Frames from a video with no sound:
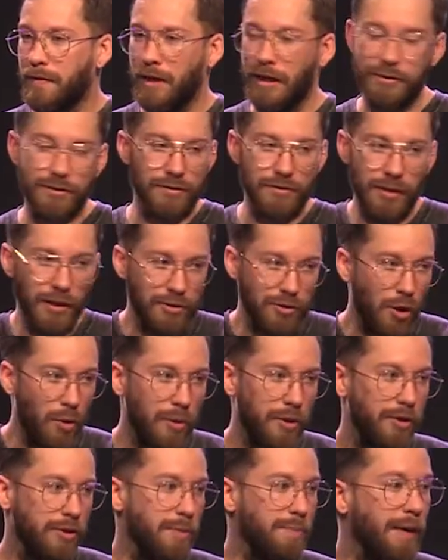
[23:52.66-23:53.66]
That's, that's
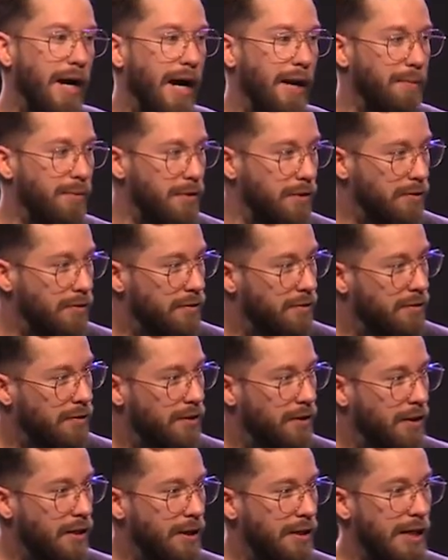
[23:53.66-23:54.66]
nowhere in the Bible.
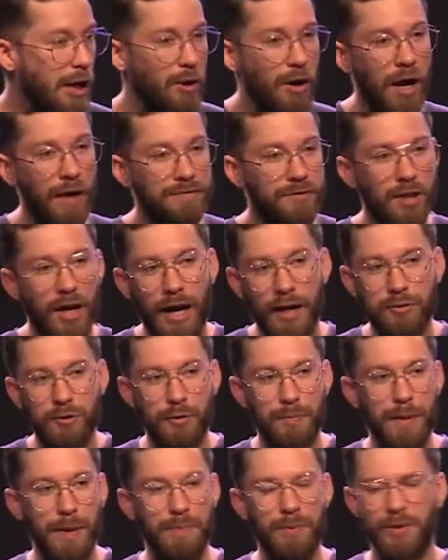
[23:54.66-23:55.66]
Now, I've talked
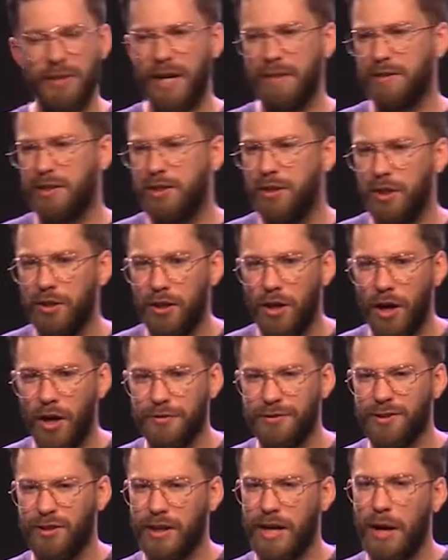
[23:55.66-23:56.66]
with people and they have a good
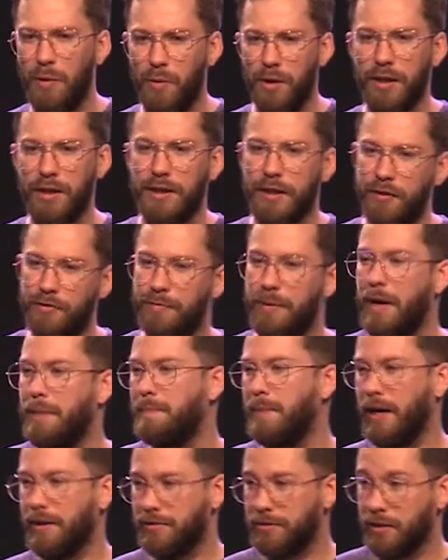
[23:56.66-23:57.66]
heart. They're like, I want to give my
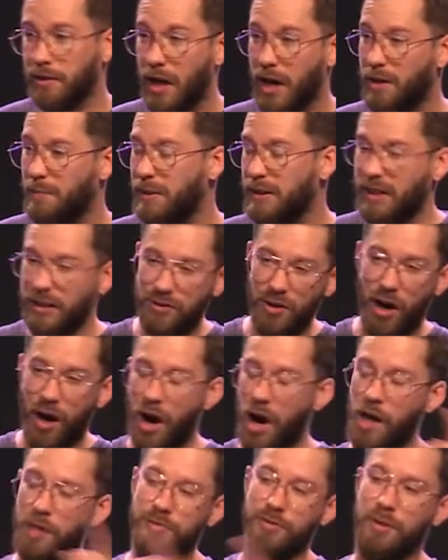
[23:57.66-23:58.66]
best to God. I'm like, that's
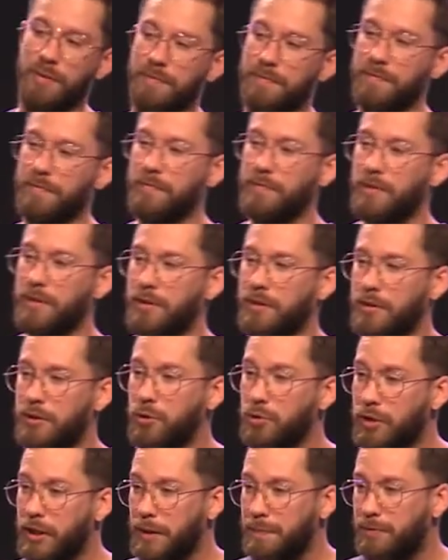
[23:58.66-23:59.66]
awesome.
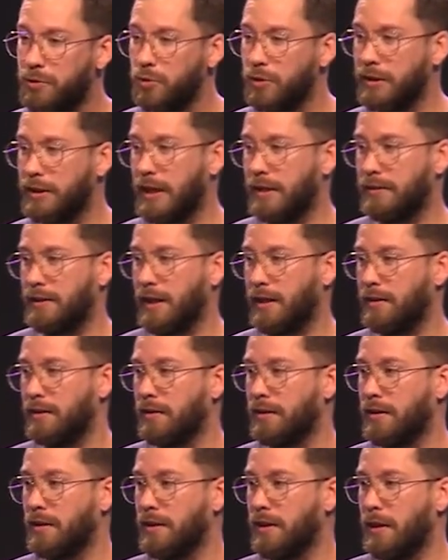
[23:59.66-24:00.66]
You keep doing that then.
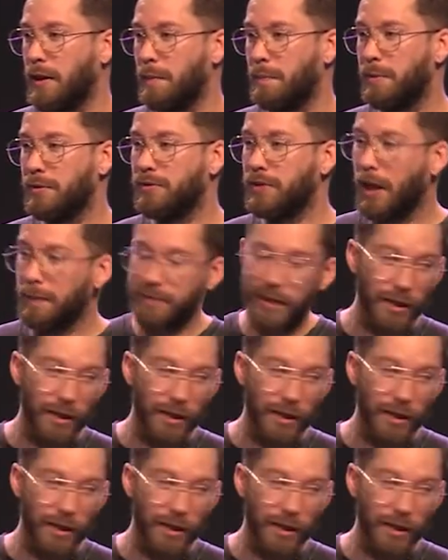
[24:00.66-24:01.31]
But stop